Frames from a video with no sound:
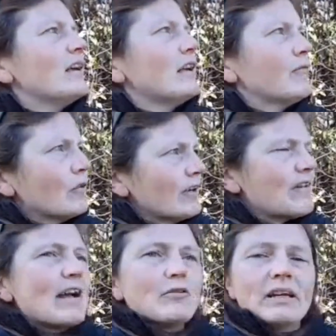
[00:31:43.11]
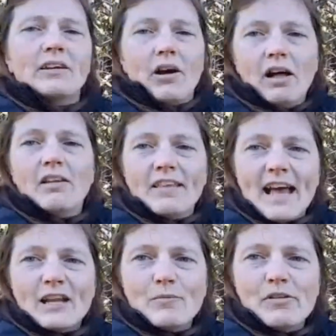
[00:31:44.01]
if we're factoring in all of the
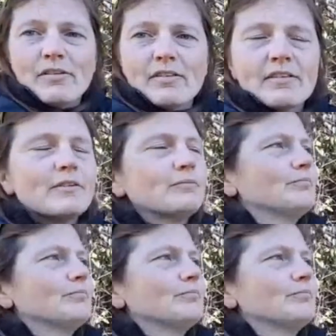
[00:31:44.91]
animals,